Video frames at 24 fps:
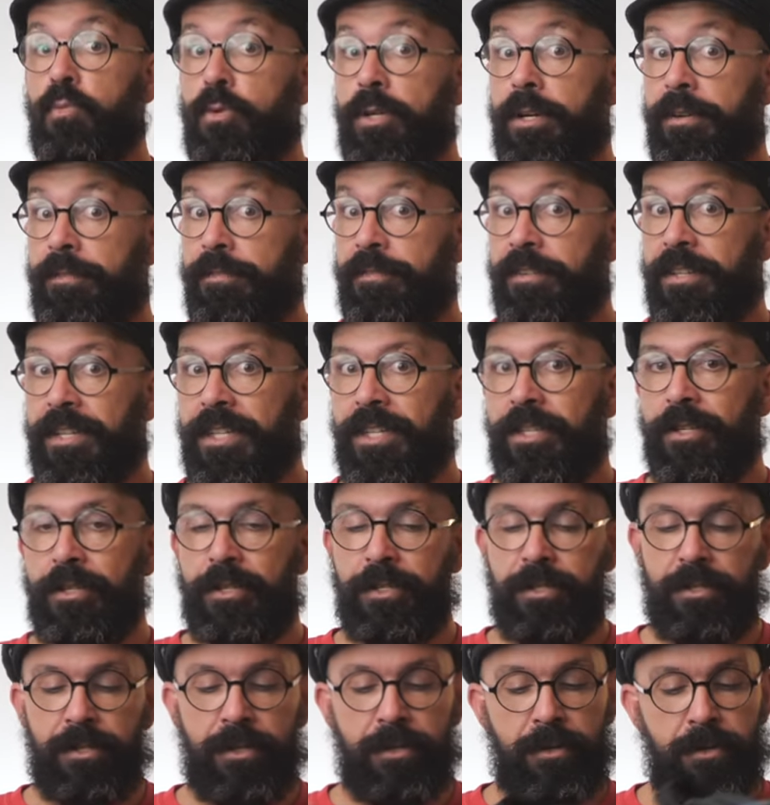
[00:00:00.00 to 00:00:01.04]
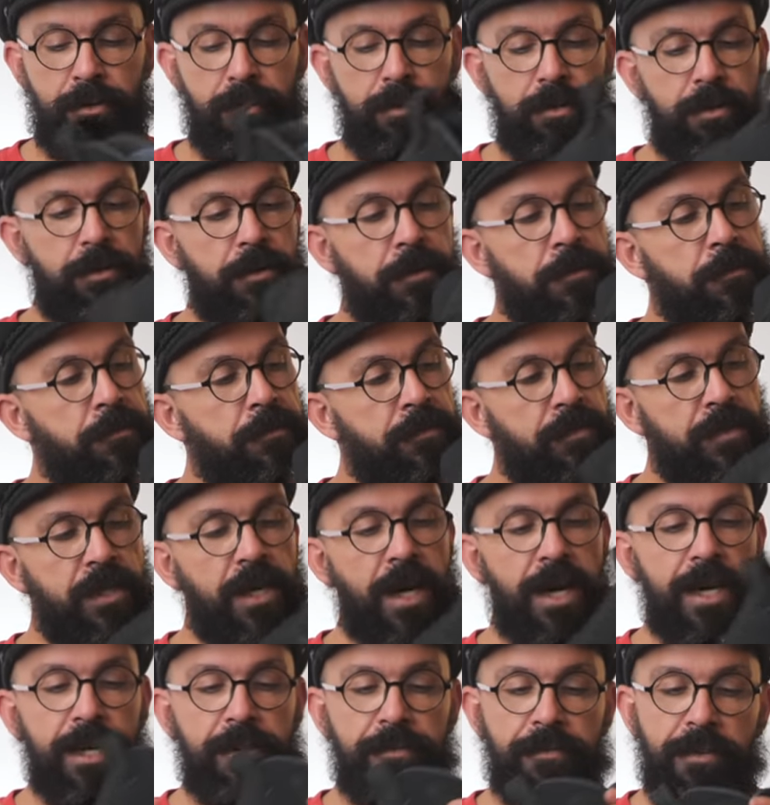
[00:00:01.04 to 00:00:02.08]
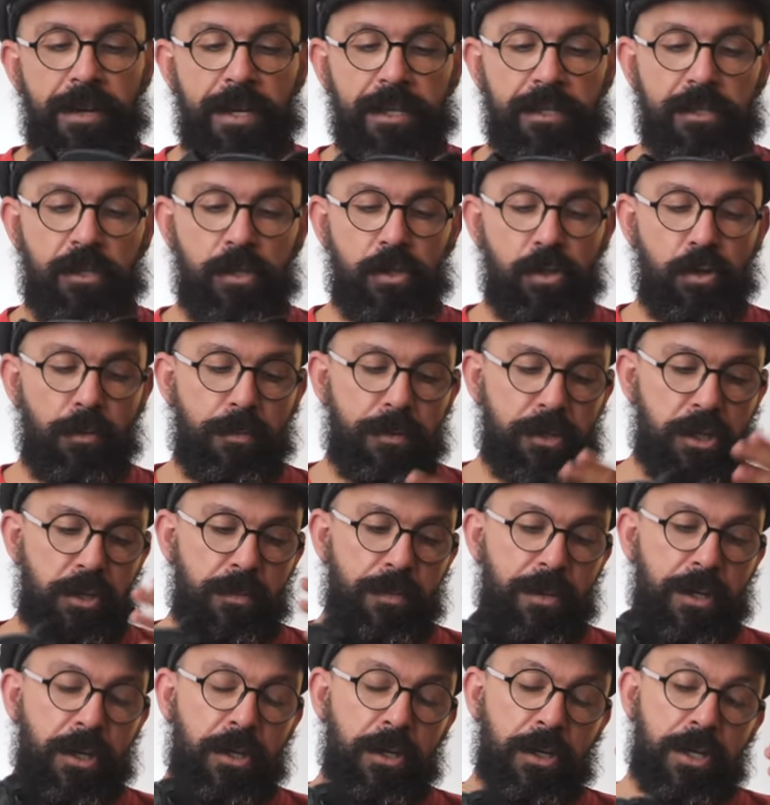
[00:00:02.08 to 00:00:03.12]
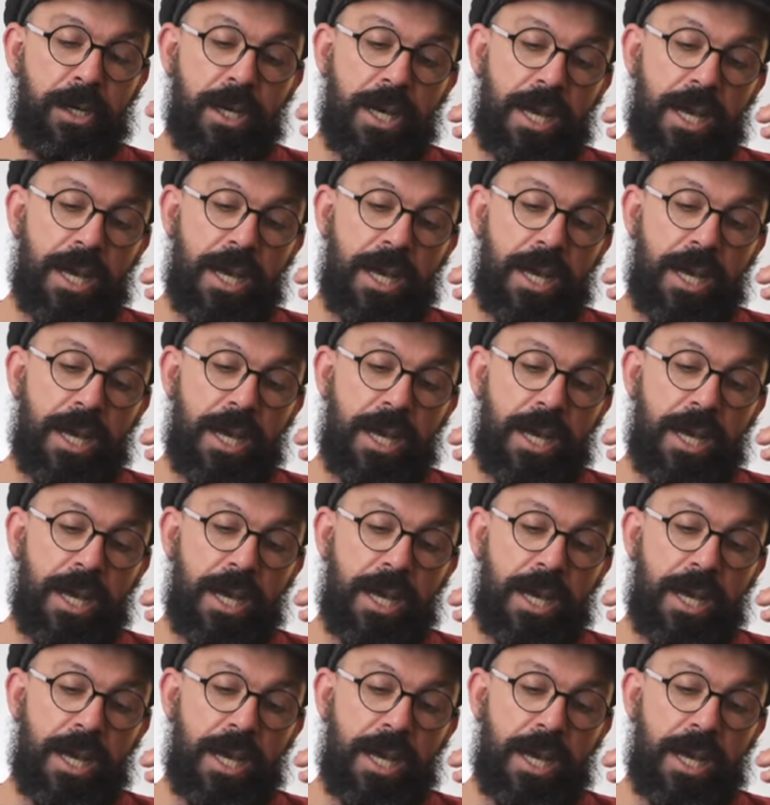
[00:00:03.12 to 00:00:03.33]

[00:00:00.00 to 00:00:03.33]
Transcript: wouldn't feel good. So yeah, it felt super, super good.